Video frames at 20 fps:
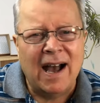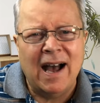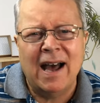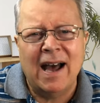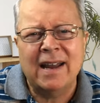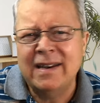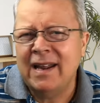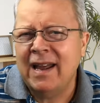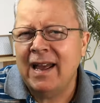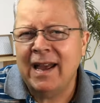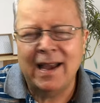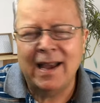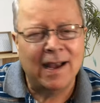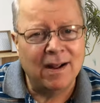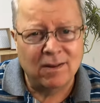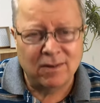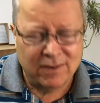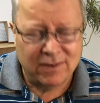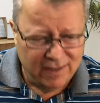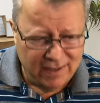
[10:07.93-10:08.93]

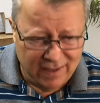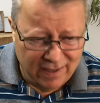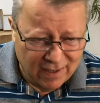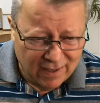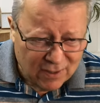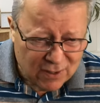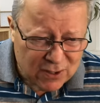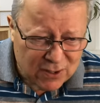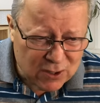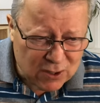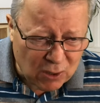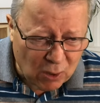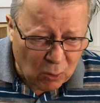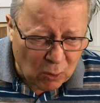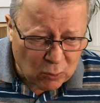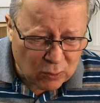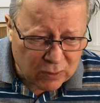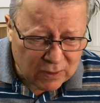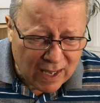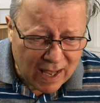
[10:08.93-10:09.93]
unhealthy
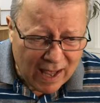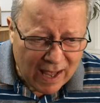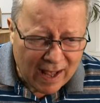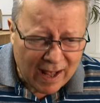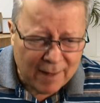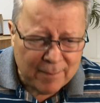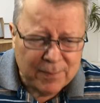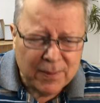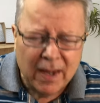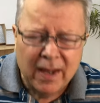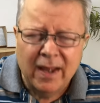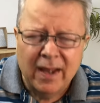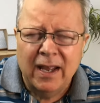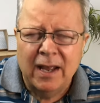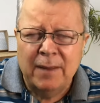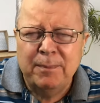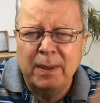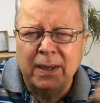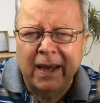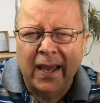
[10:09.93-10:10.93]
soul tie.
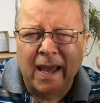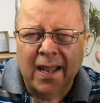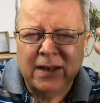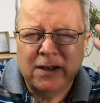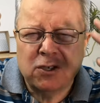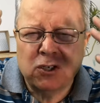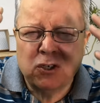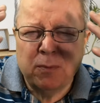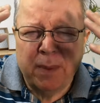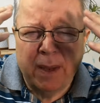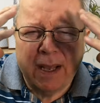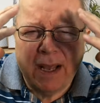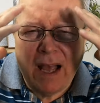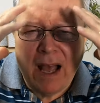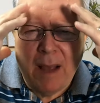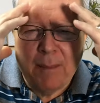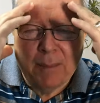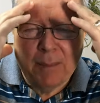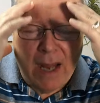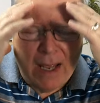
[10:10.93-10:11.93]
It begins to
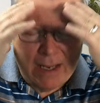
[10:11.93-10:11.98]
become